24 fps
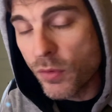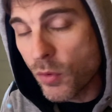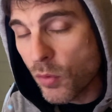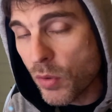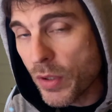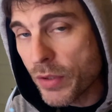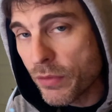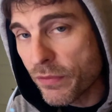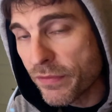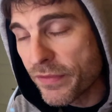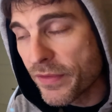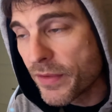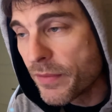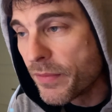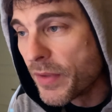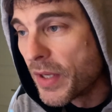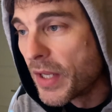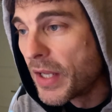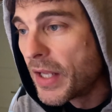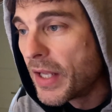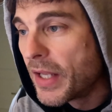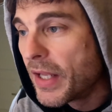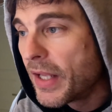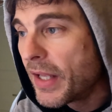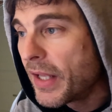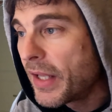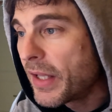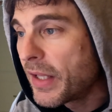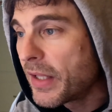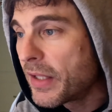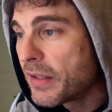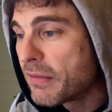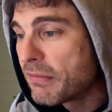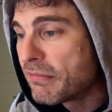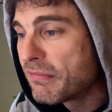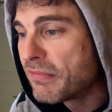quite often,
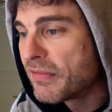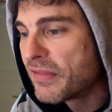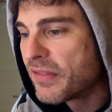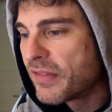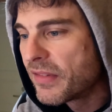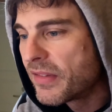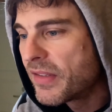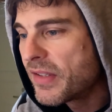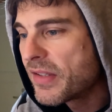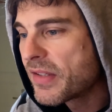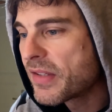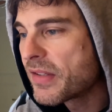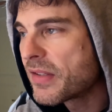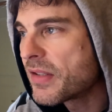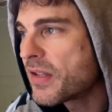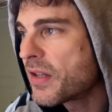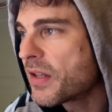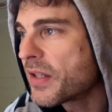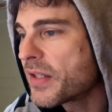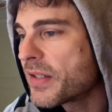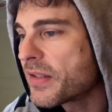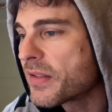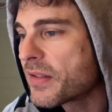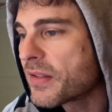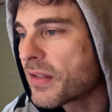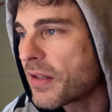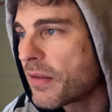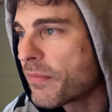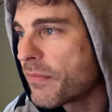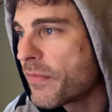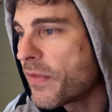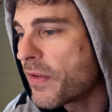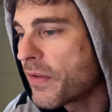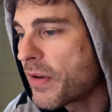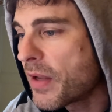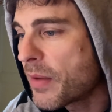and this is nice. I'm
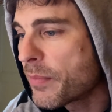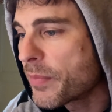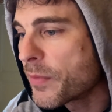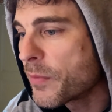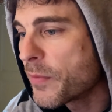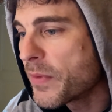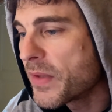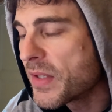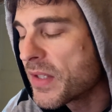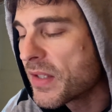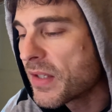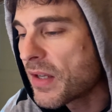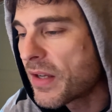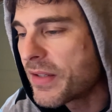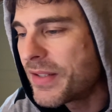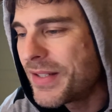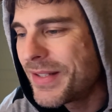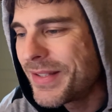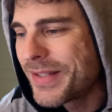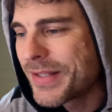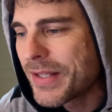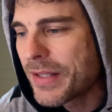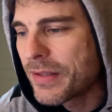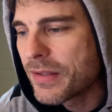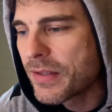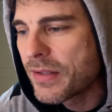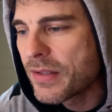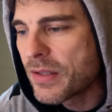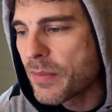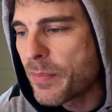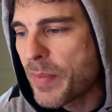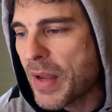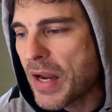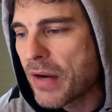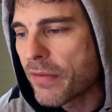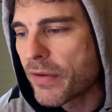very happy with this. I did set this to
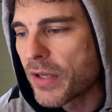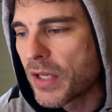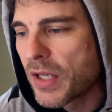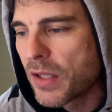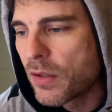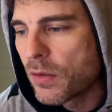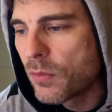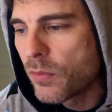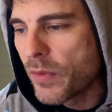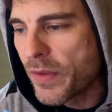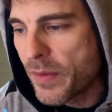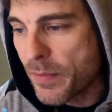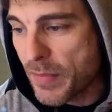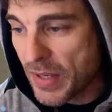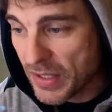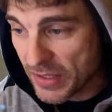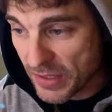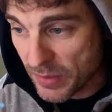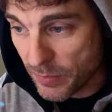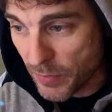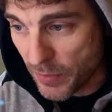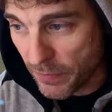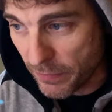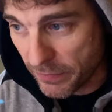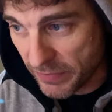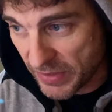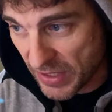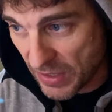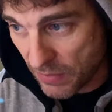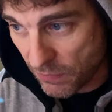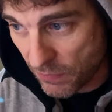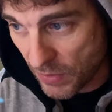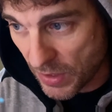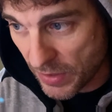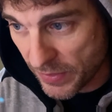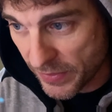parallel with a maximum of
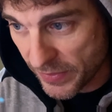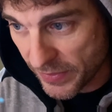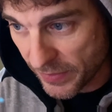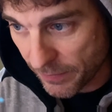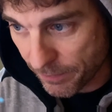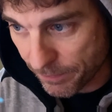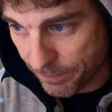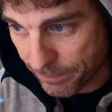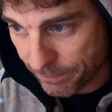10 runs,